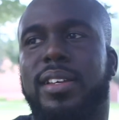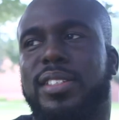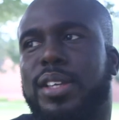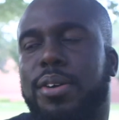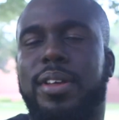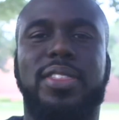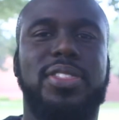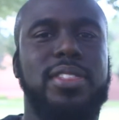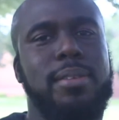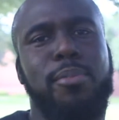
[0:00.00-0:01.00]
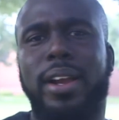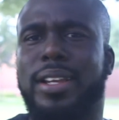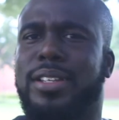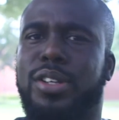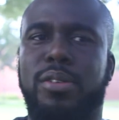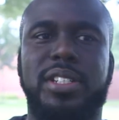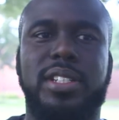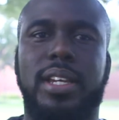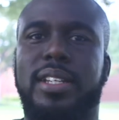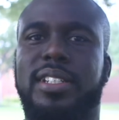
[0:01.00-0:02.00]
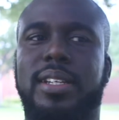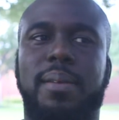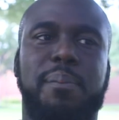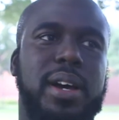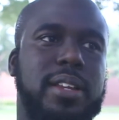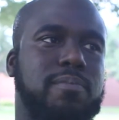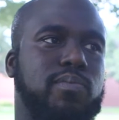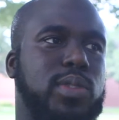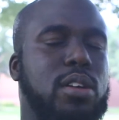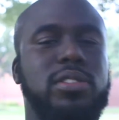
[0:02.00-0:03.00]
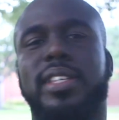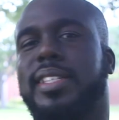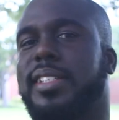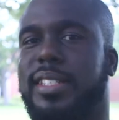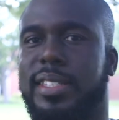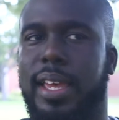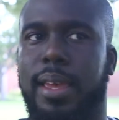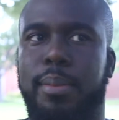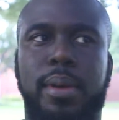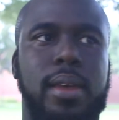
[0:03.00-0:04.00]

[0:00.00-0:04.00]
So the market is always changing, but those things are the same.